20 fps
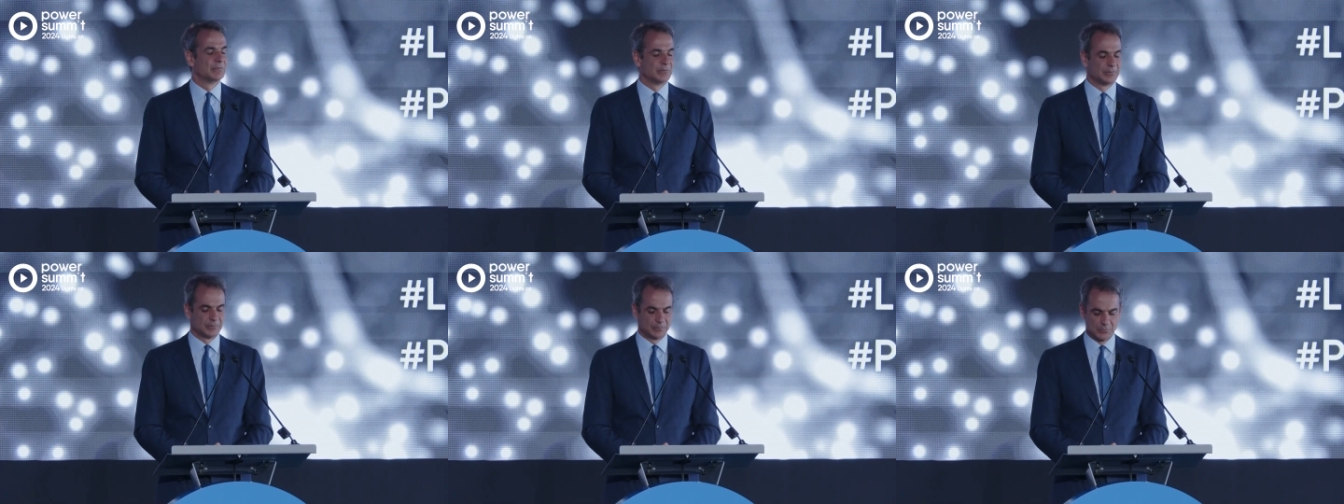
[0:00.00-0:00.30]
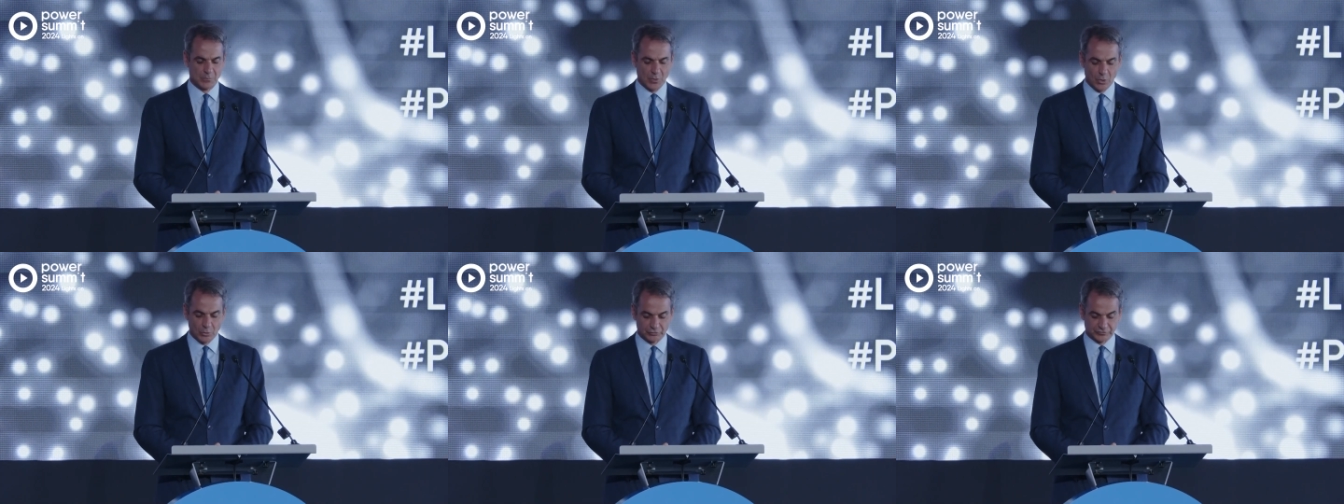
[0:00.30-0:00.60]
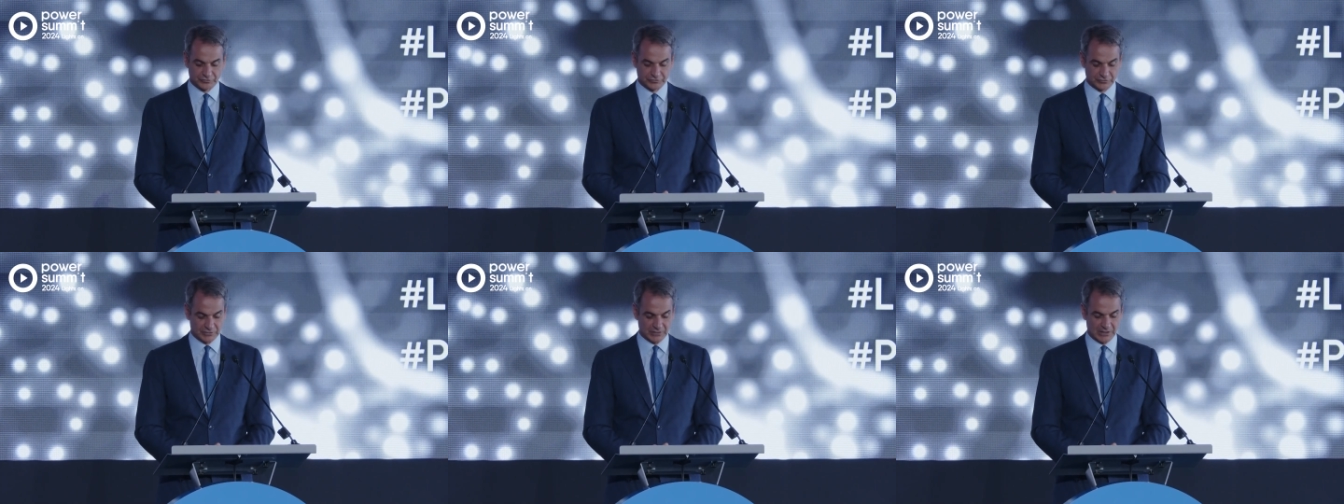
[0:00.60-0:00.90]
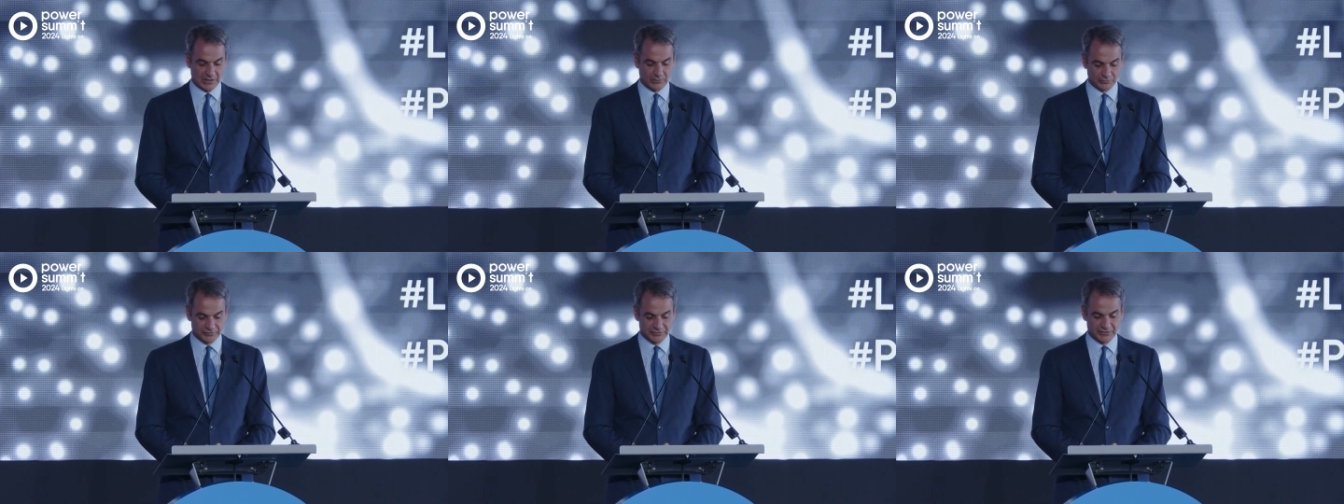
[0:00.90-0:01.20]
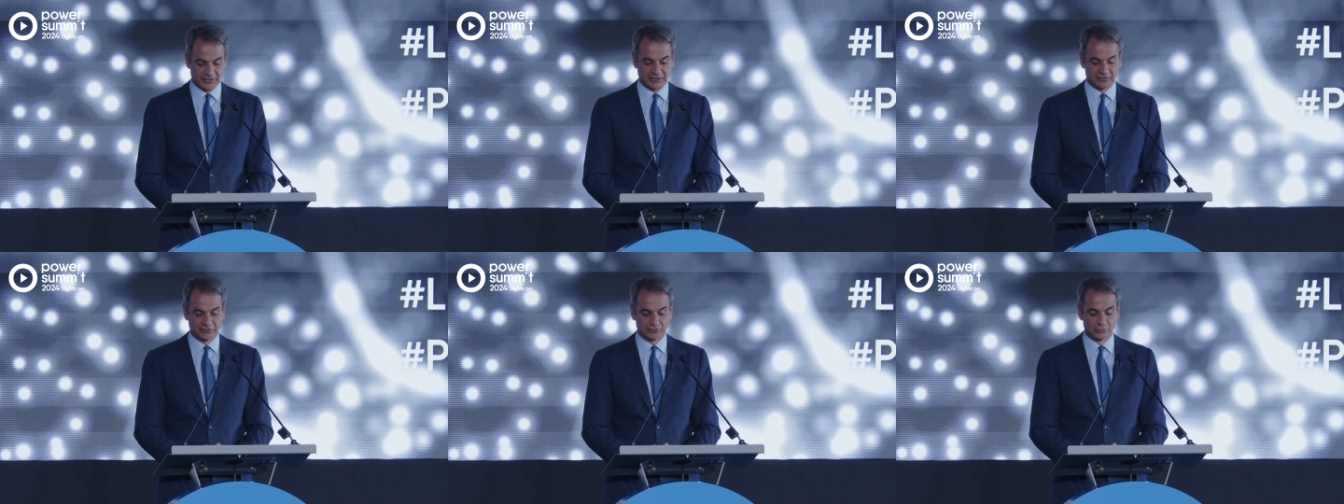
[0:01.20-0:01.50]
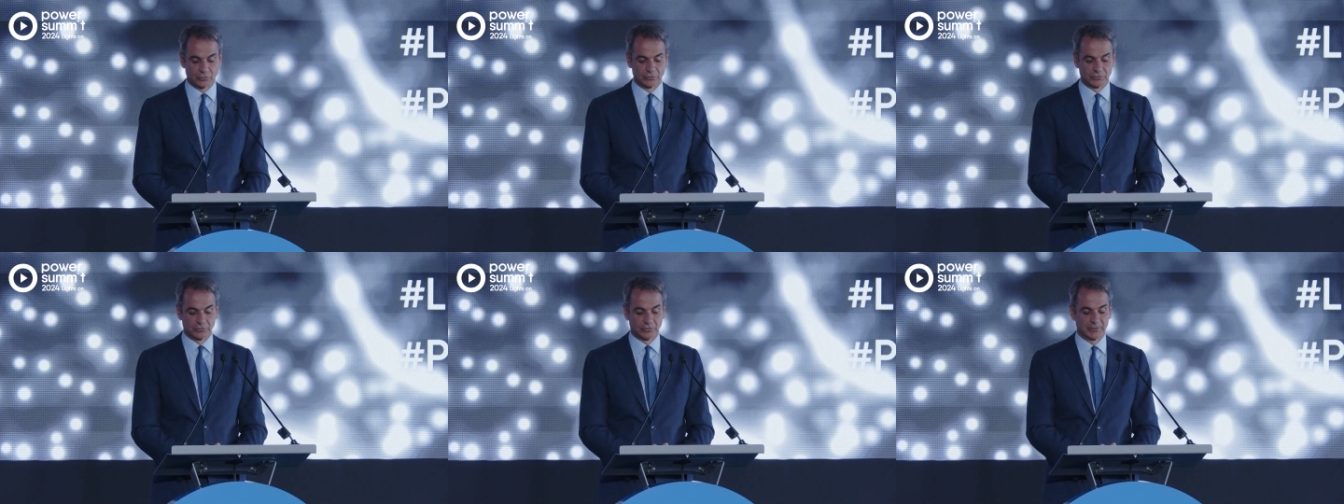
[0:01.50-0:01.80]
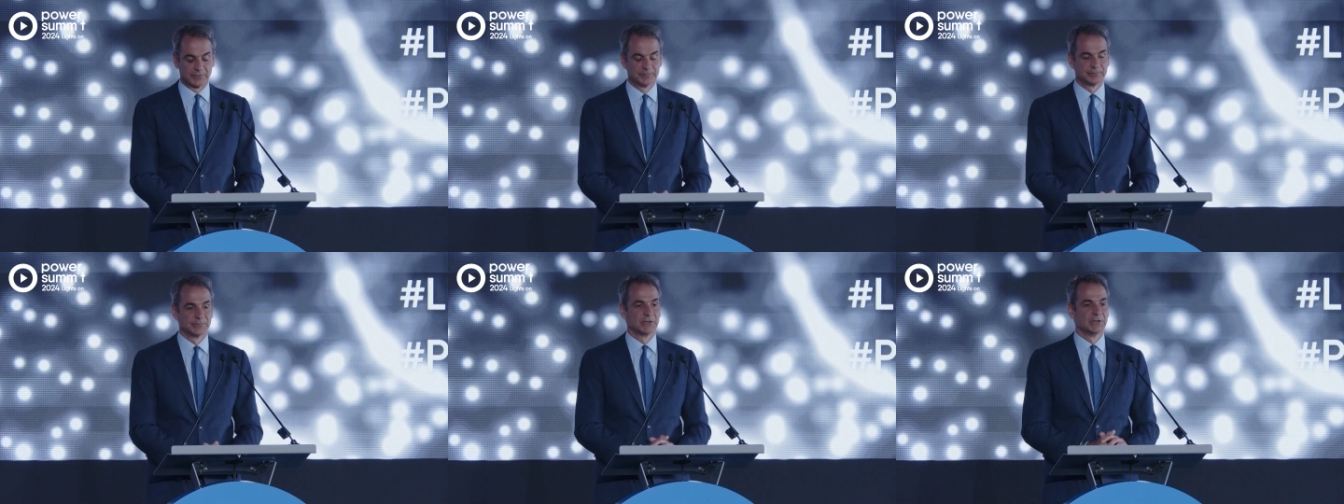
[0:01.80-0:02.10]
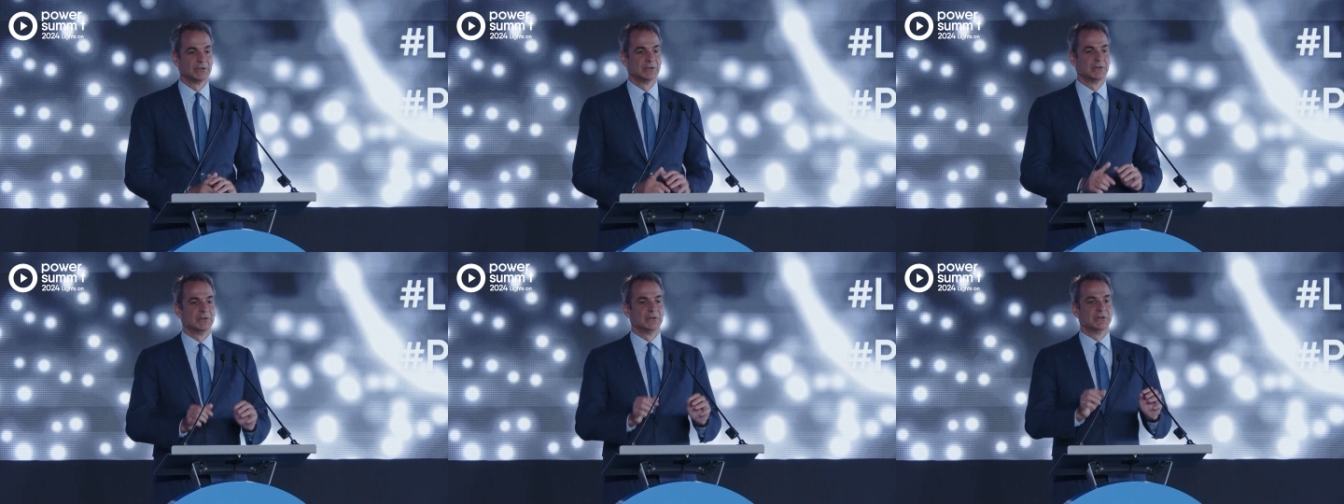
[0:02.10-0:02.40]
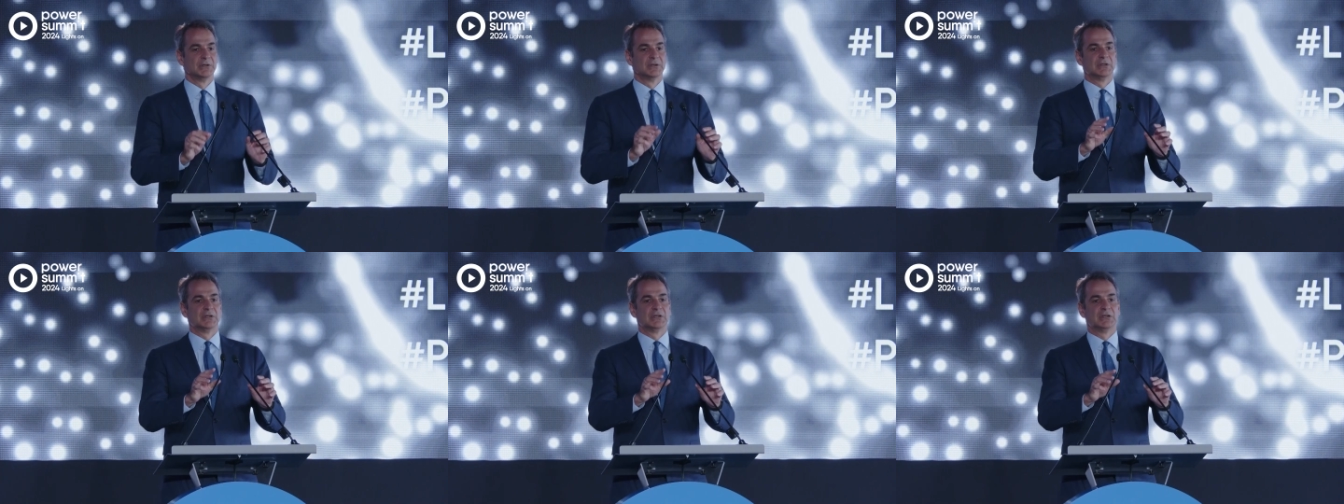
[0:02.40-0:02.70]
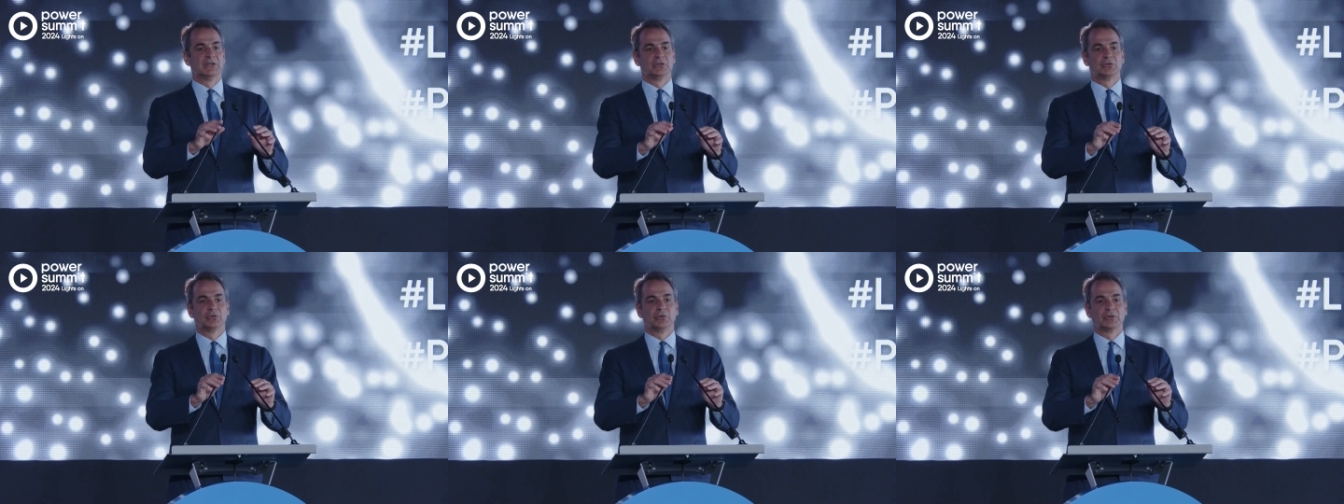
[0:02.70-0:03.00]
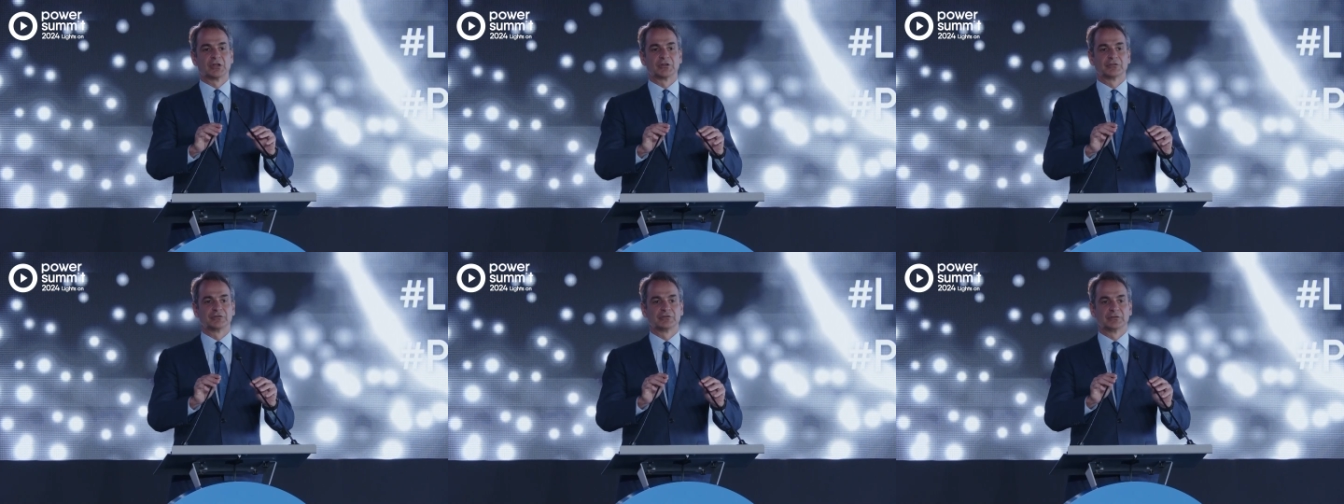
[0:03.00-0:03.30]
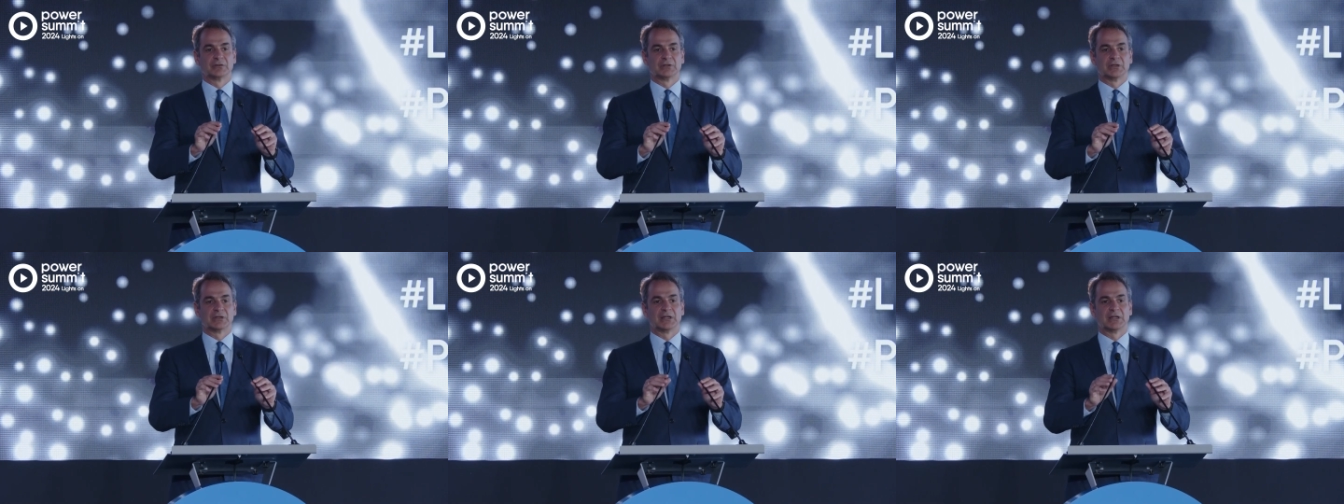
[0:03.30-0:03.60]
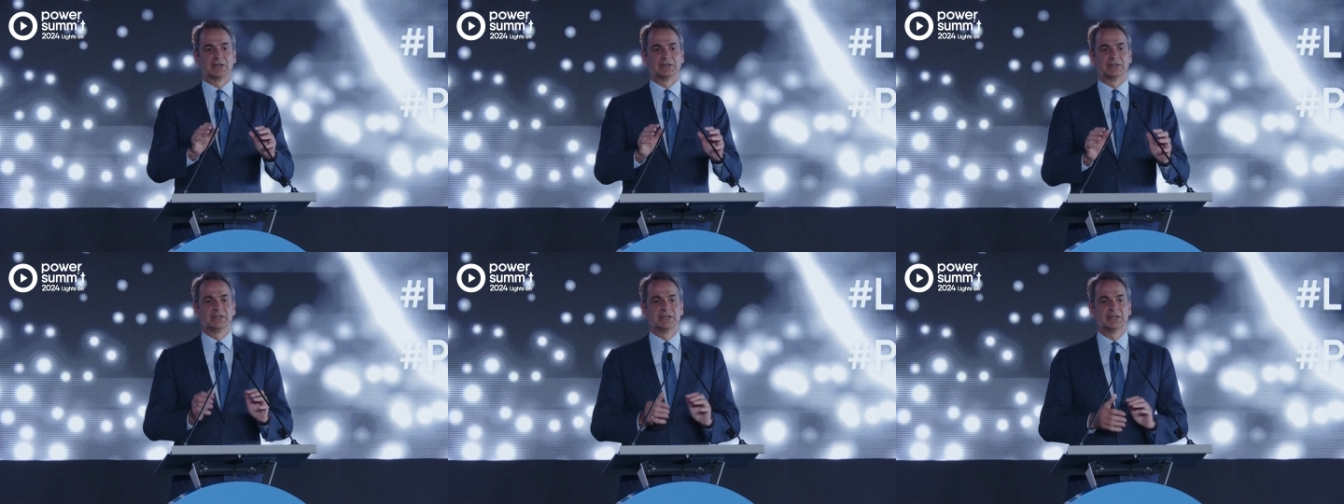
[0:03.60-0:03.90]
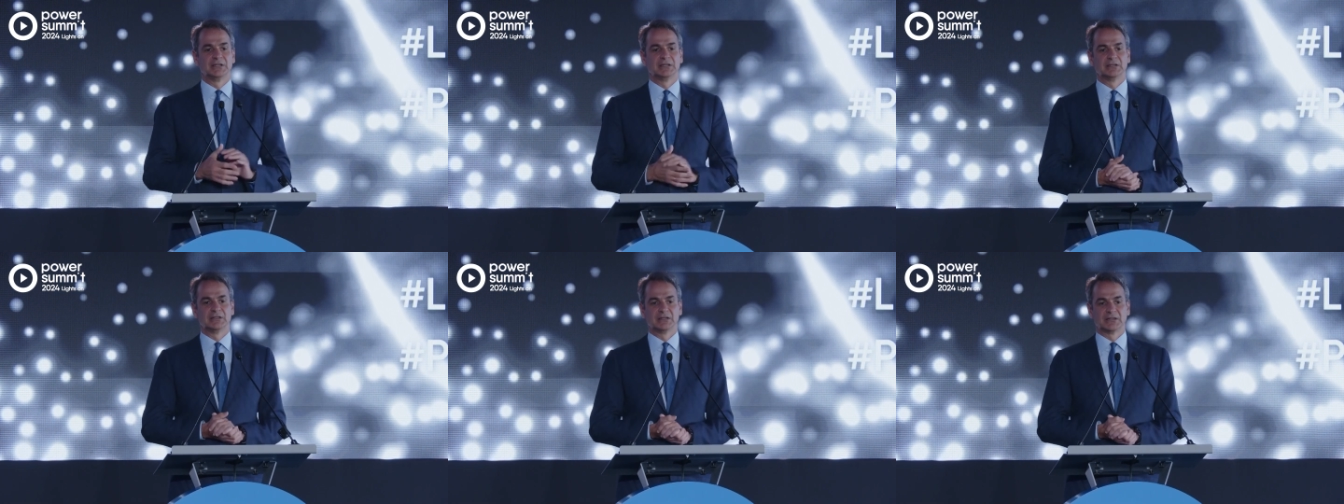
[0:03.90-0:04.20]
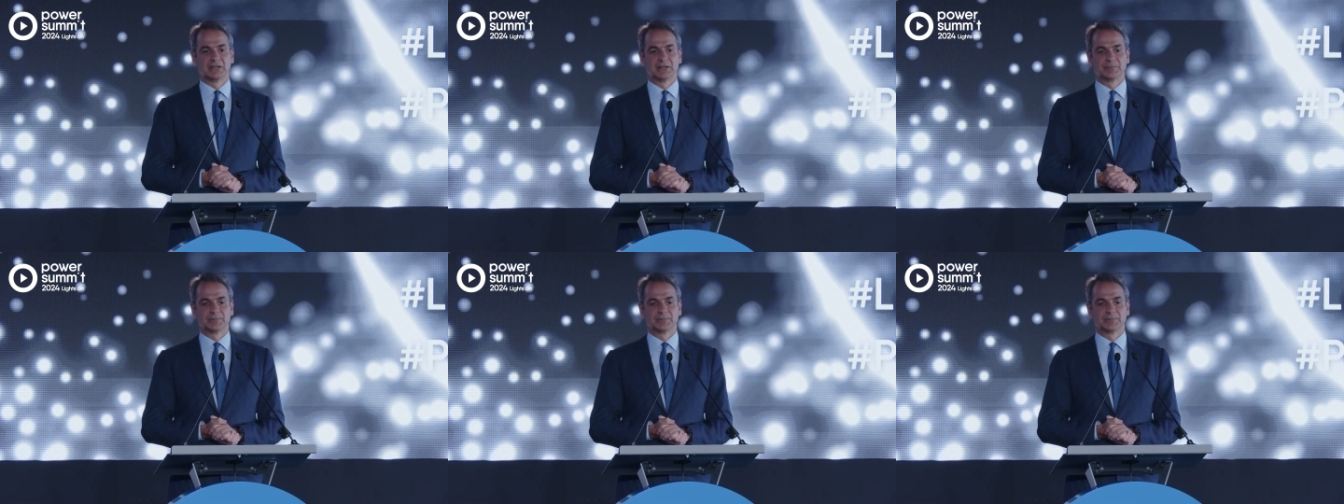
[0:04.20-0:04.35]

most, I would say, extraordinary. In 2019,